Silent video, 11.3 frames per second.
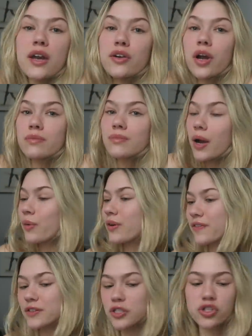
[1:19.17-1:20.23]
I don't know, I
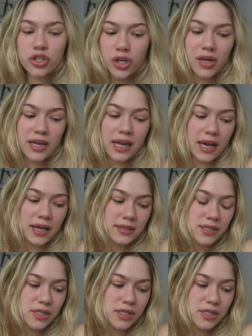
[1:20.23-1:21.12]
wanna feel strong again.